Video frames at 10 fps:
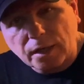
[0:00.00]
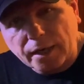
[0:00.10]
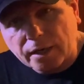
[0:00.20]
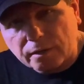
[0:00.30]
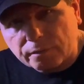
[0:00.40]

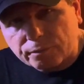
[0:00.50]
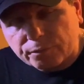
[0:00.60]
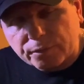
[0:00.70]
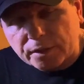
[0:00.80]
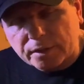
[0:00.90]
I
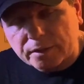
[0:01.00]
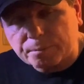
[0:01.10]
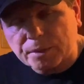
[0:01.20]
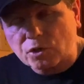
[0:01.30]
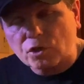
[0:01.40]
have
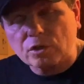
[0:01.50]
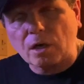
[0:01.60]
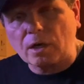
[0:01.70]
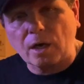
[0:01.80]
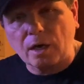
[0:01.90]
been
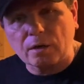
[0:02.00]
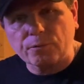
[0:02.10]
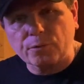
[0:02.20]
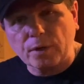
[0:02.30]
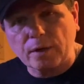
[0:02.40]
stuck on
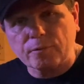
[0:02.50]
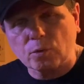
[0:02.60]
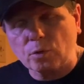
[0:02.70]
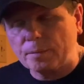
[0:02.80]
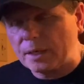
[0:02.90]
forever
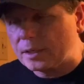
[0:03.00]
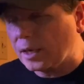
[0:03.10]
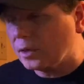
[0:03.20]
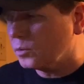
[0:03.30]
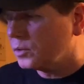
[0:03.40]
with my
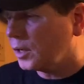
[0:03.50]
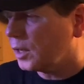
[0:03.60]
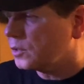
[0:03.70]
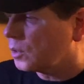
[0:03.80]
nano tanks.